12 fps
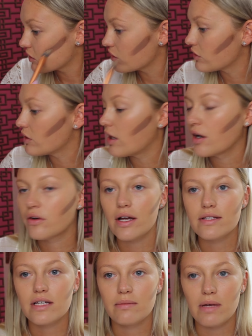I don't know how
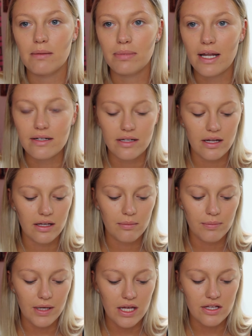great it's gonna be at
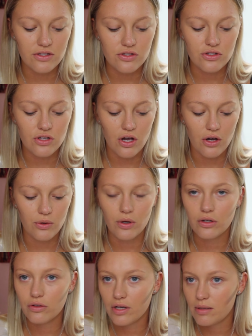blending, but it is
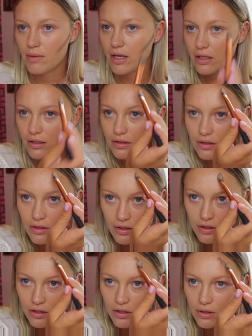so creamy,
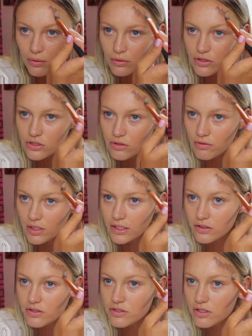which is a
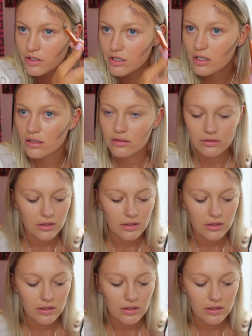really good start.